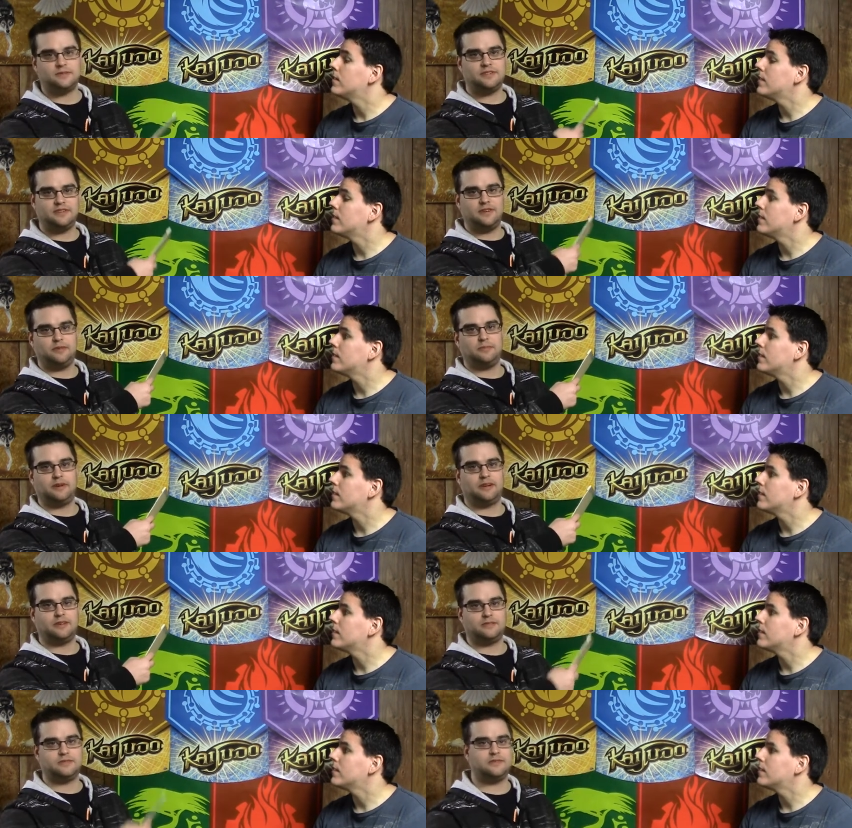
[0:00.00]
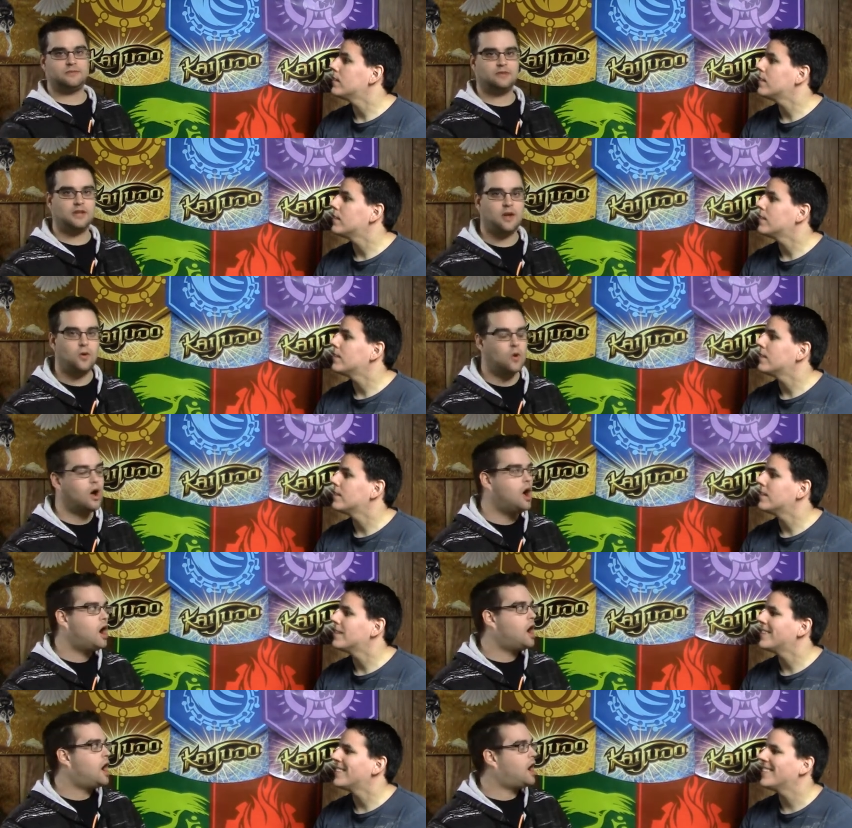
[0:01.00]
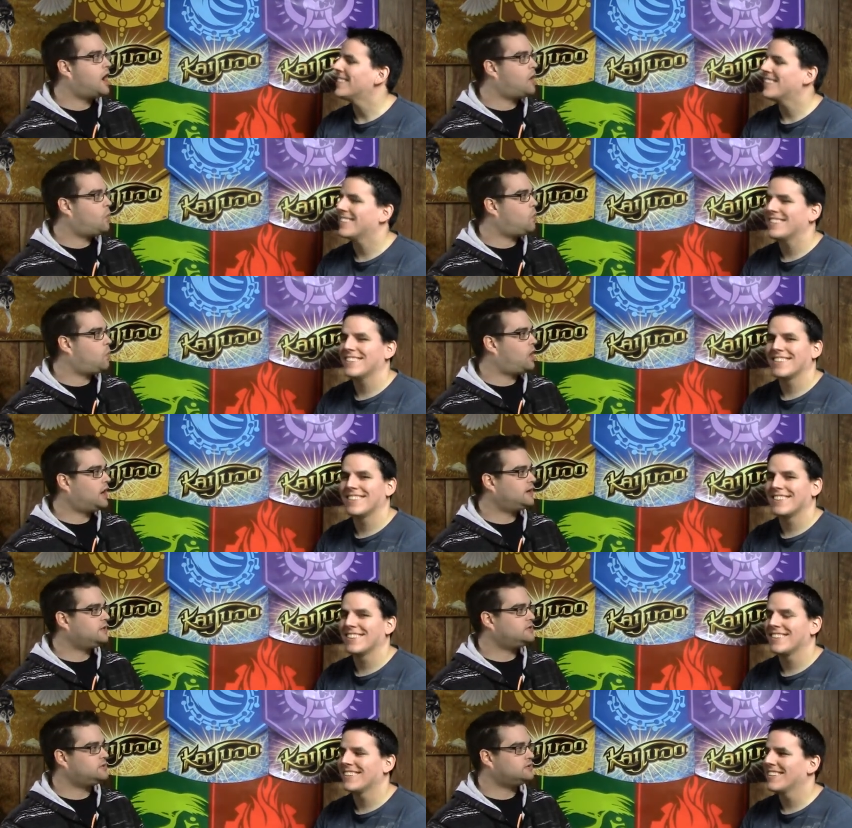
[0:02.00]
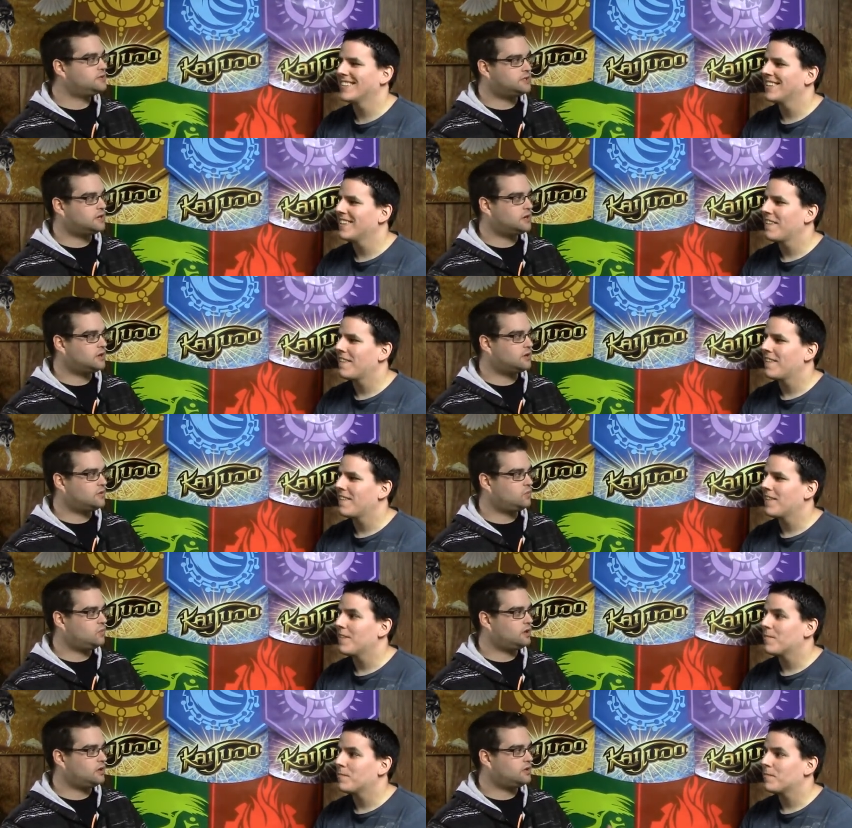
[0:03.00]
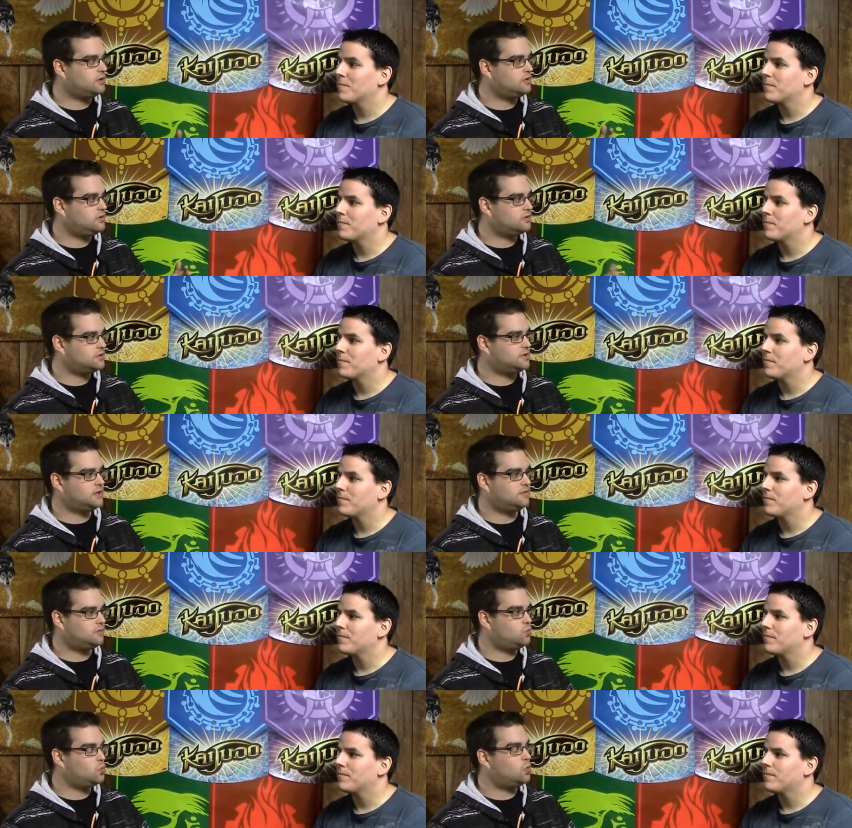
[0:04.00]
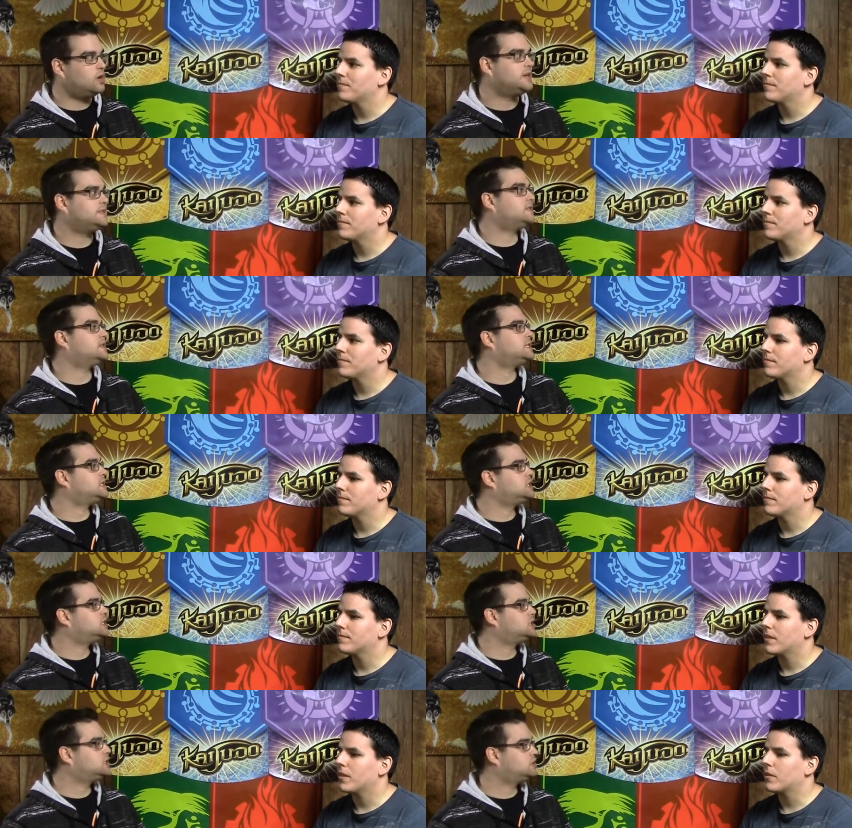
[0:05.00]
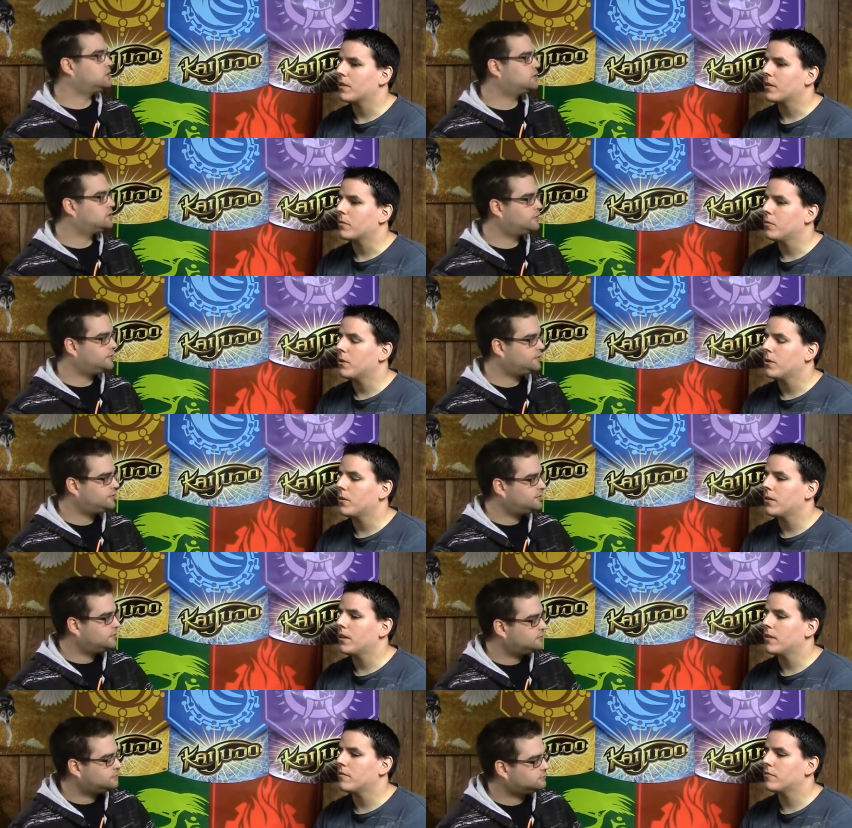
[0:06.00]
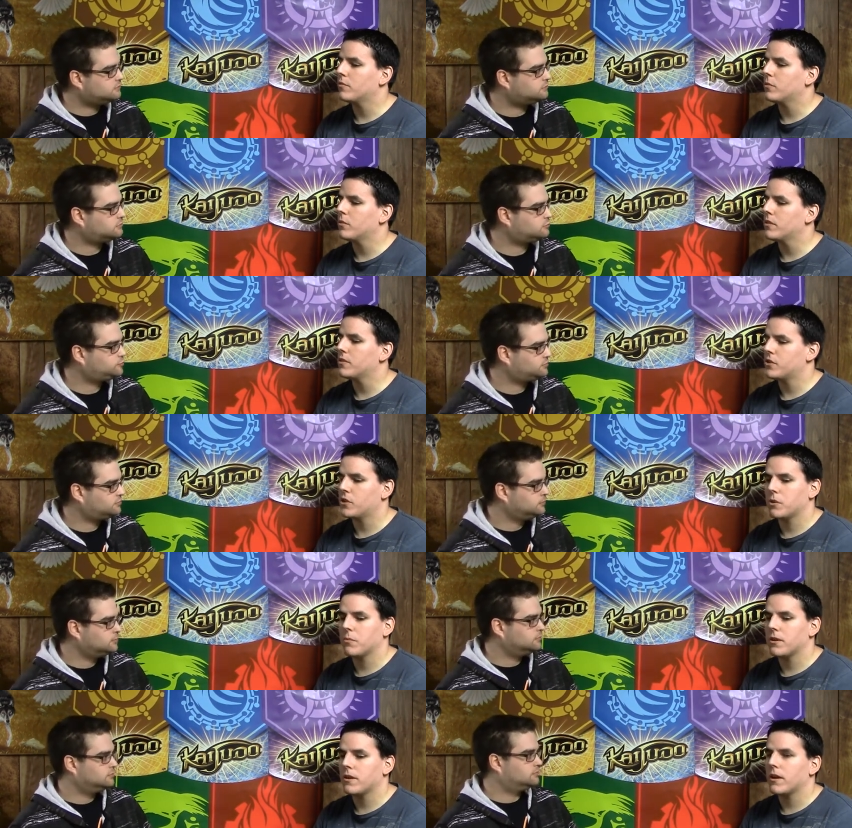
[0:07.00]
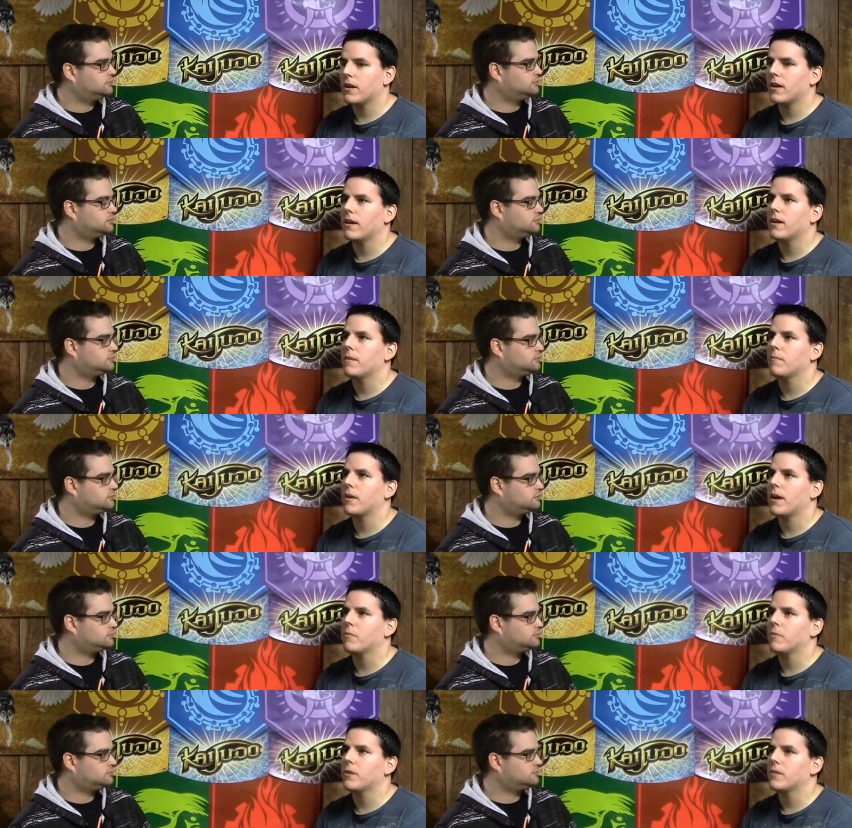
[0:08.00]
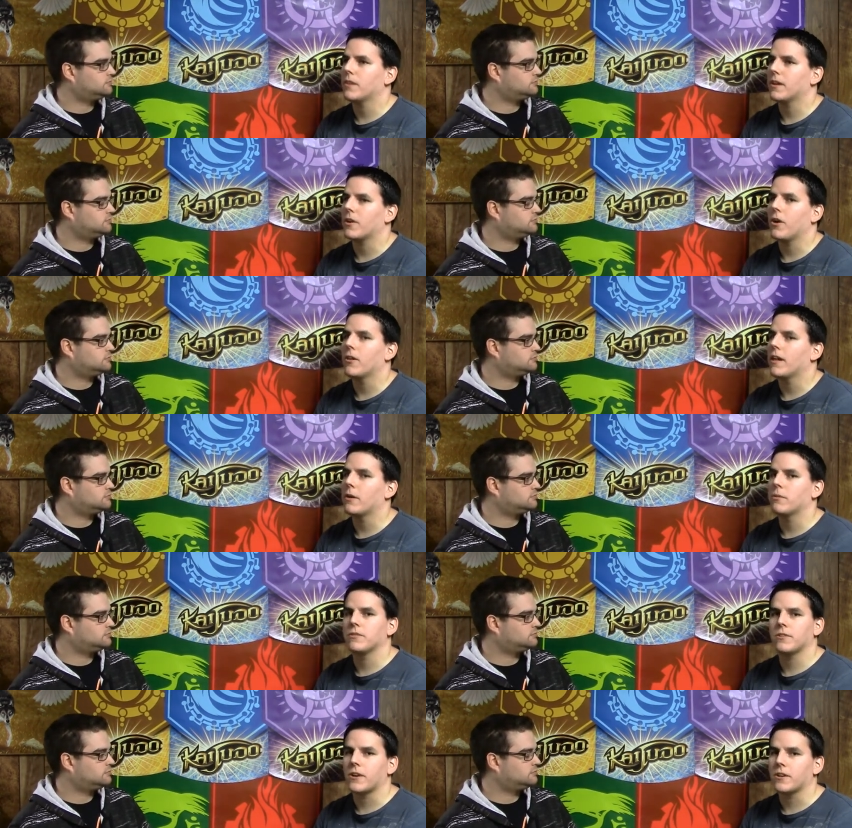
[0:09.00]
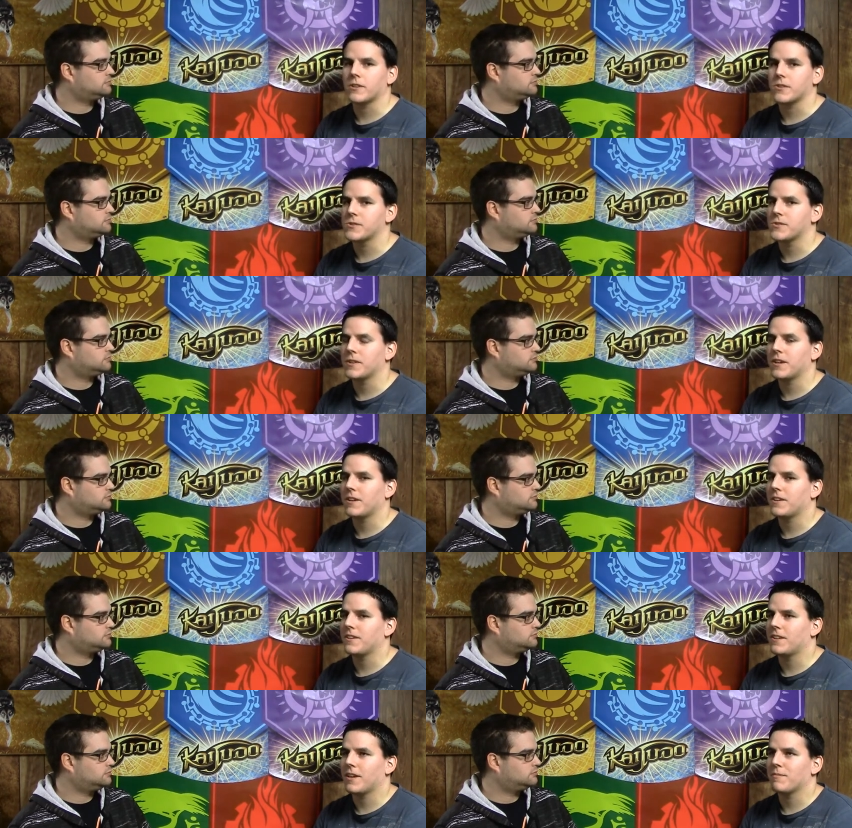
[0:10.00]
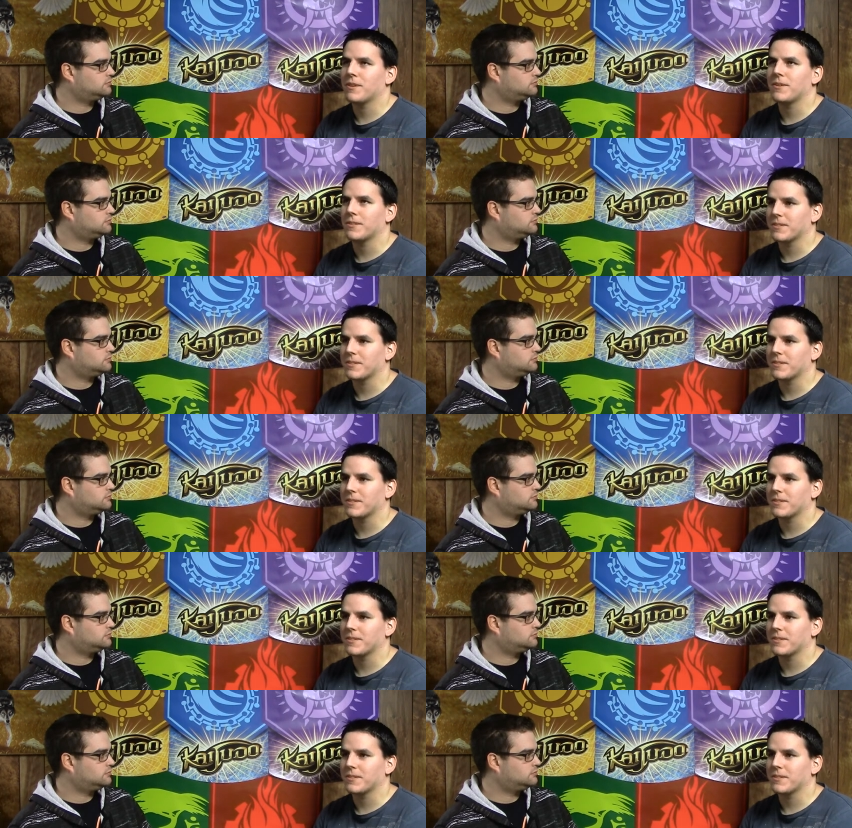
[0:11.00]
Speaker 1: which you know, Banner, which is really cool. Uh, why did you stick with your Civ and what is
Speaker 2: it? Okay, well, for the tournament, um, I went like all out with Darkness, and I mean,